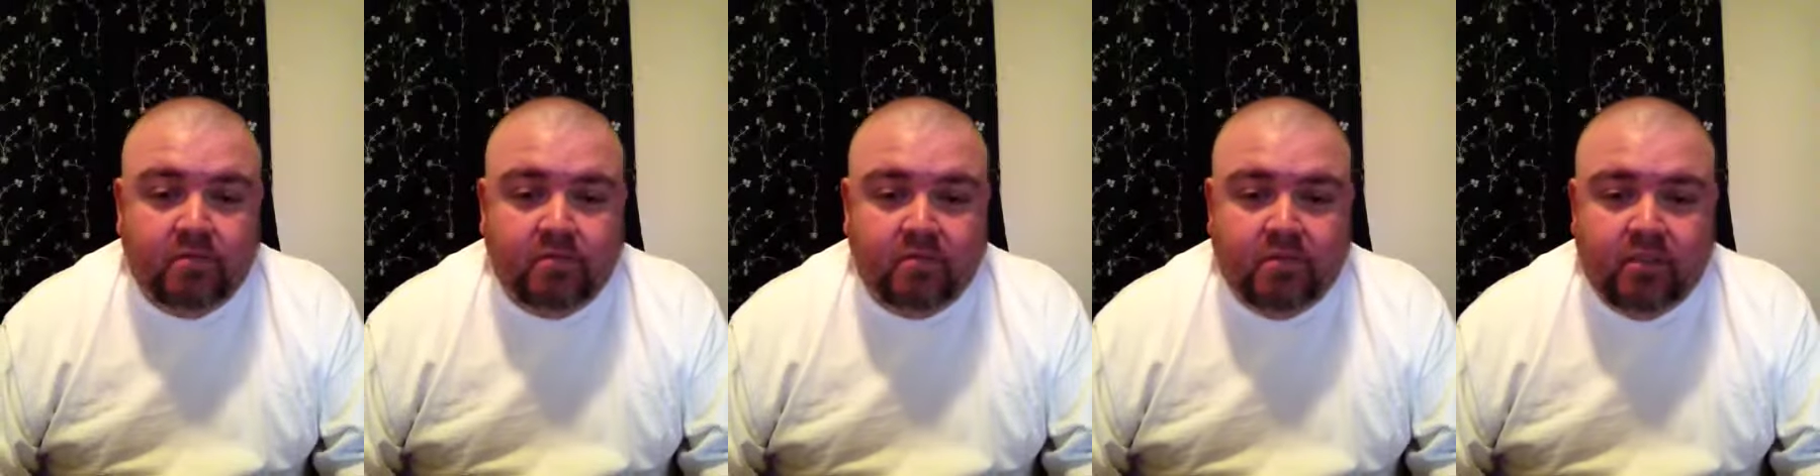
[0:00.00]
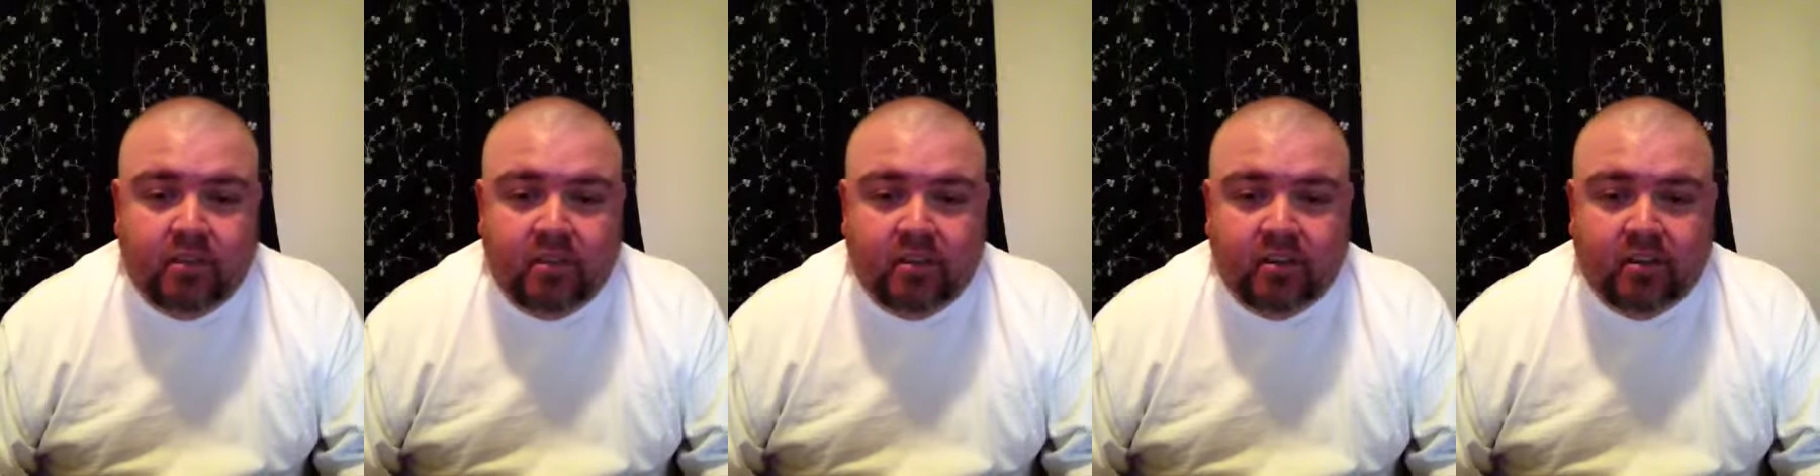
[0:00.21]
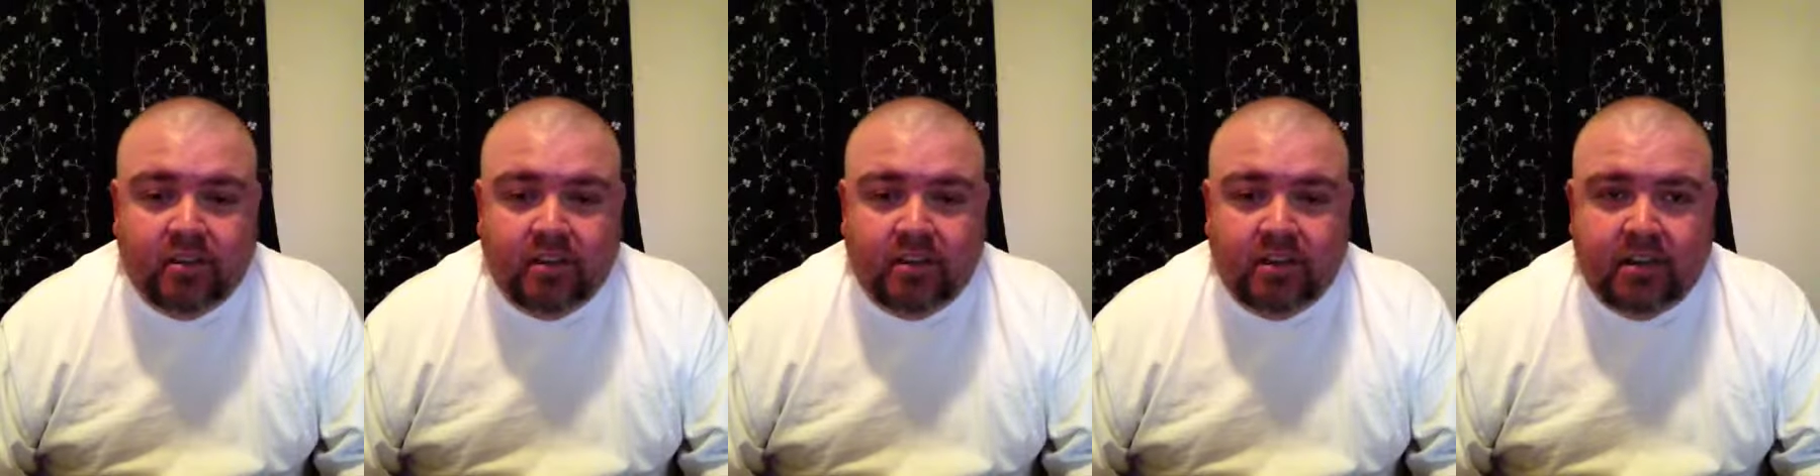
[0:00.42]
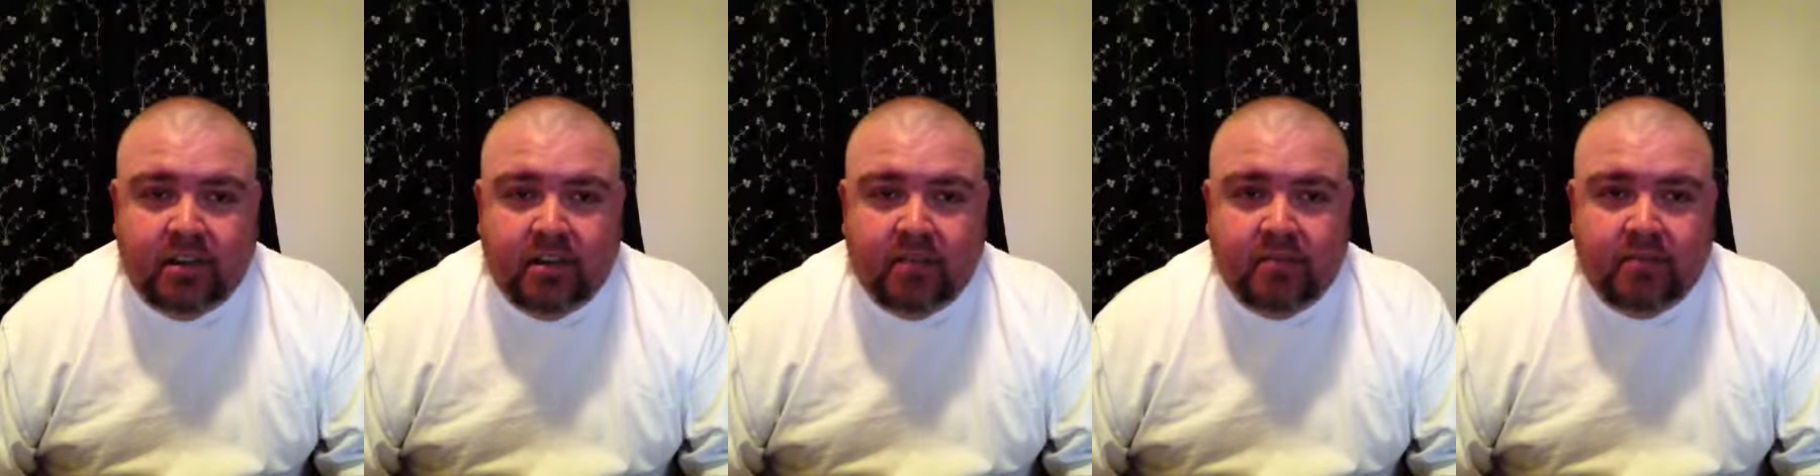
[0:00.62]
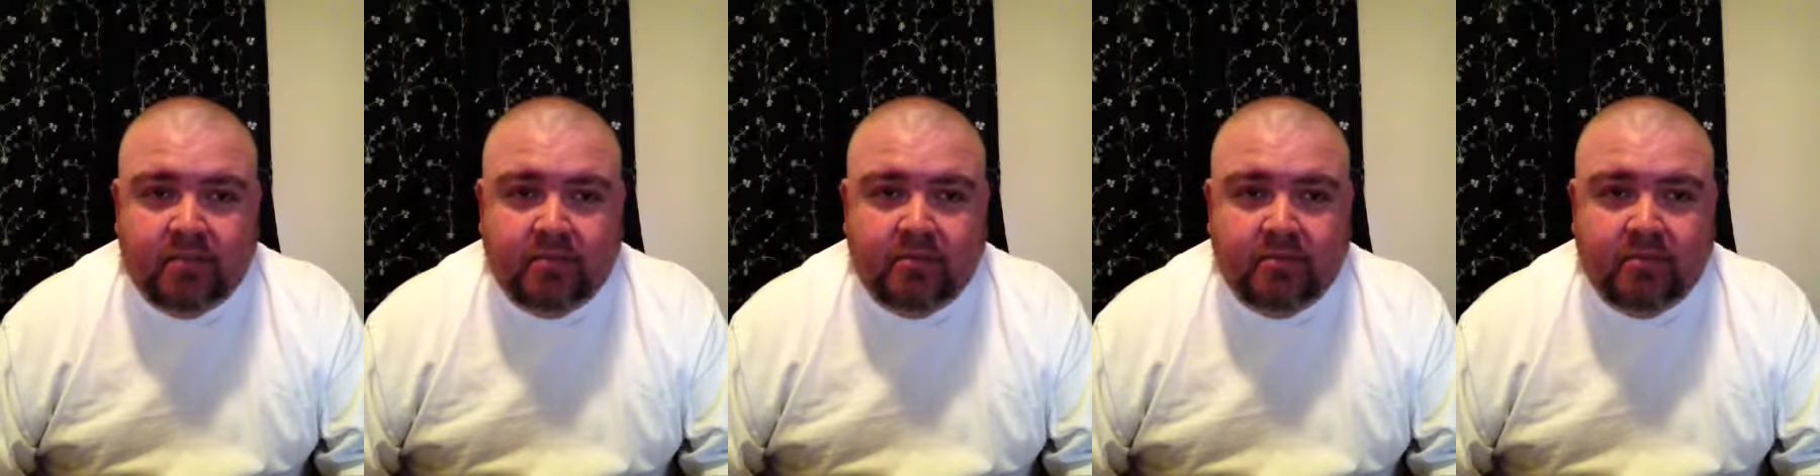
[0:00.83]
want to check
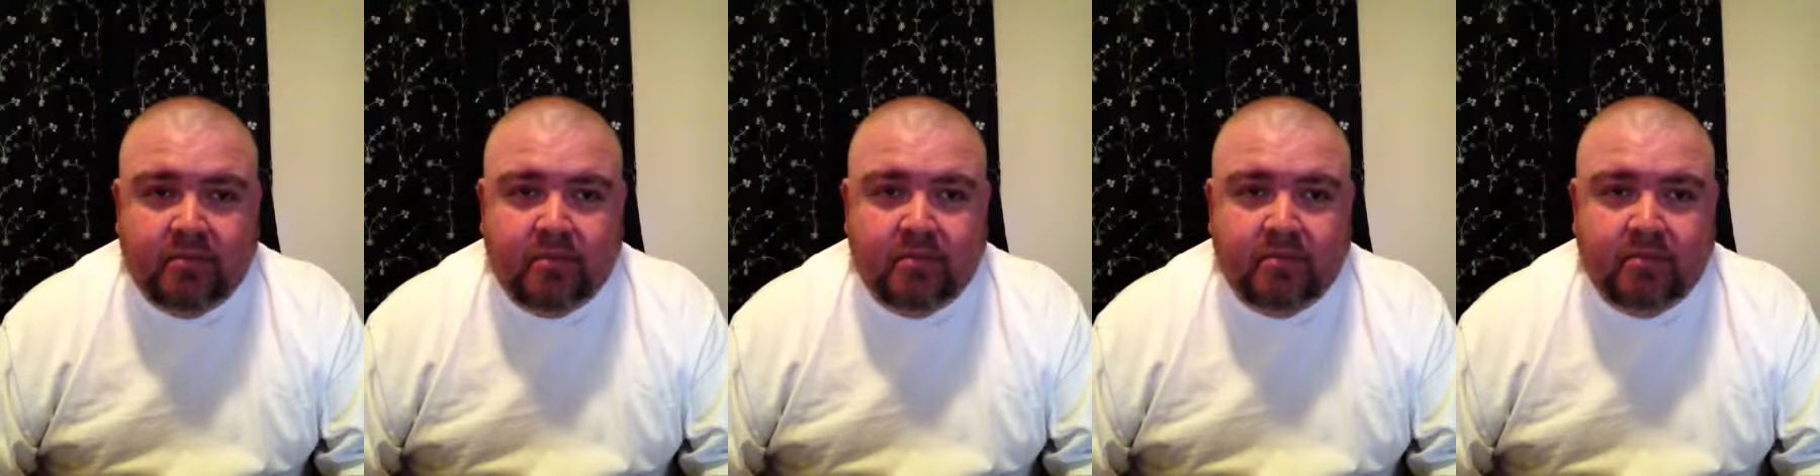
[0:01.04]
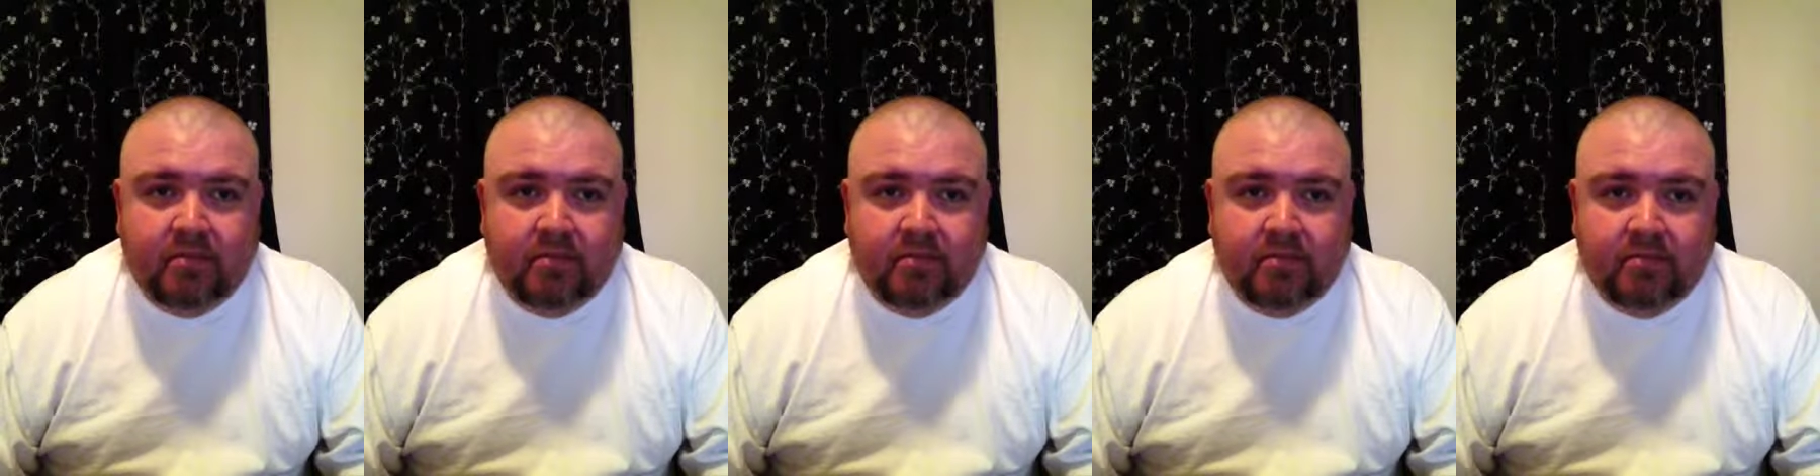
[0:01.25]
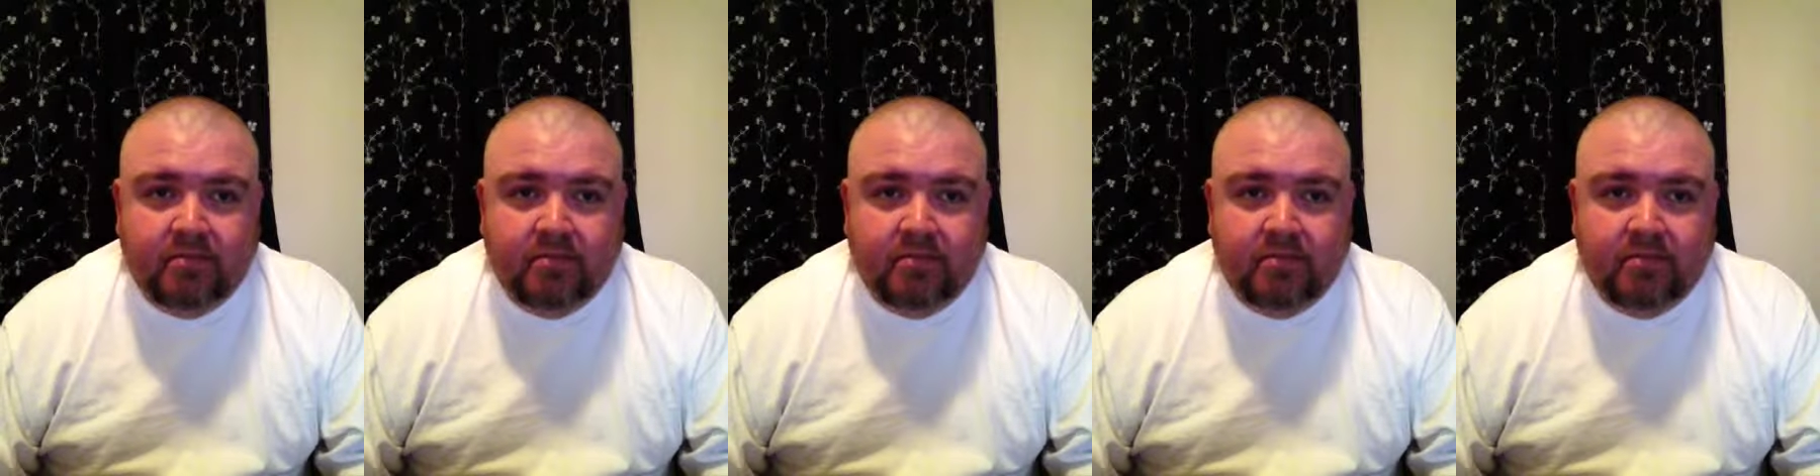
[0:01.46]
out some